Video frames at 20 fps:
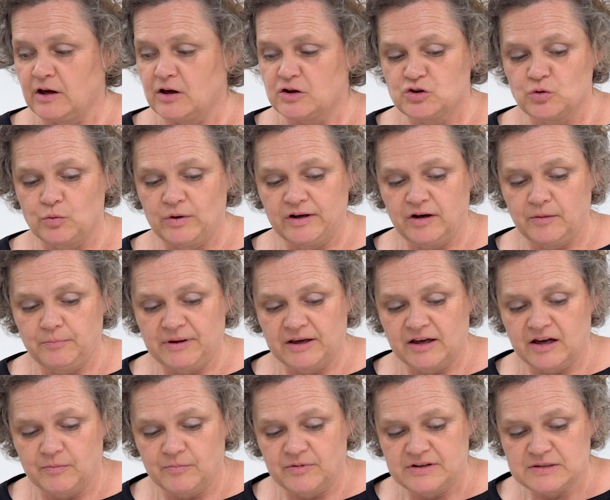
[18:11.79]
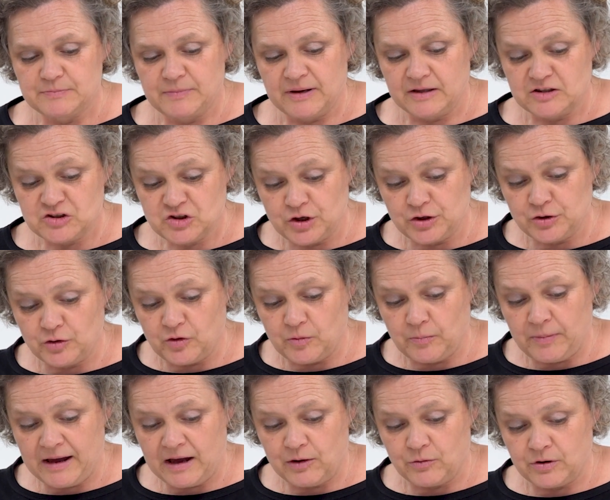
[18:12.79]
So when I pick up this, turn on the
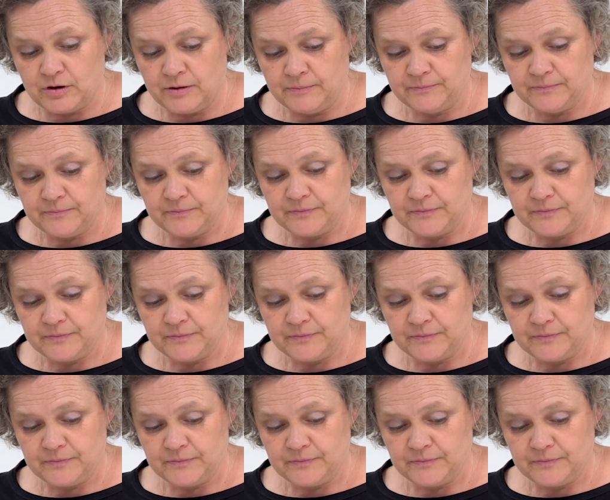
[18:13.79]
power,